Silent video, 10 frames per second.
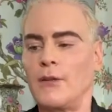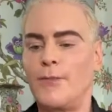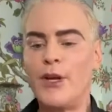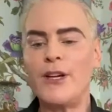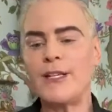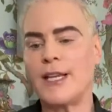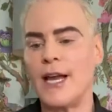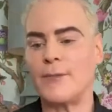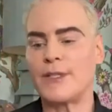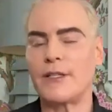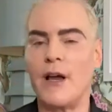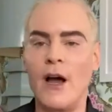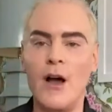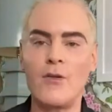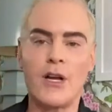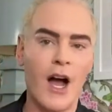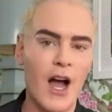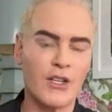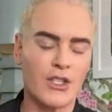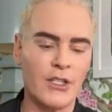Beauty tips? Oh
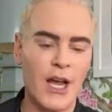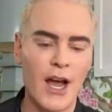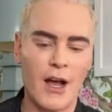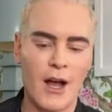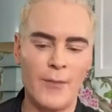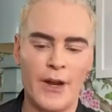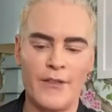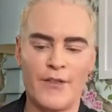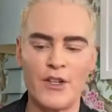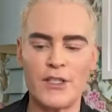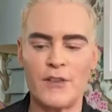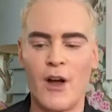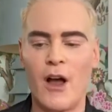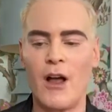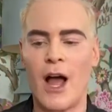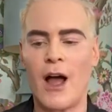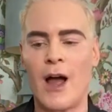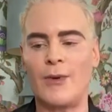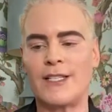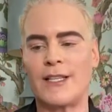gosh, yeah. I mean, first of all,
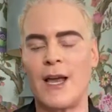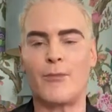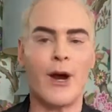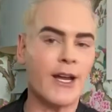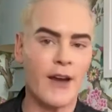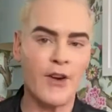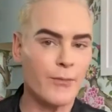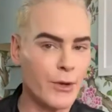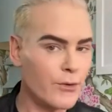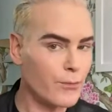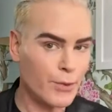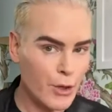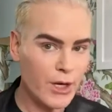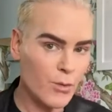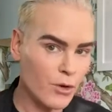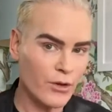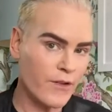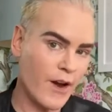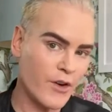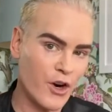I would say break every beauty rule
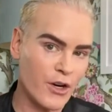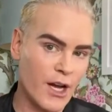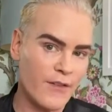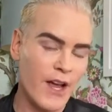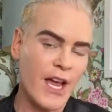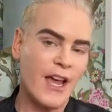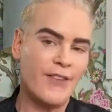you've ever heard of.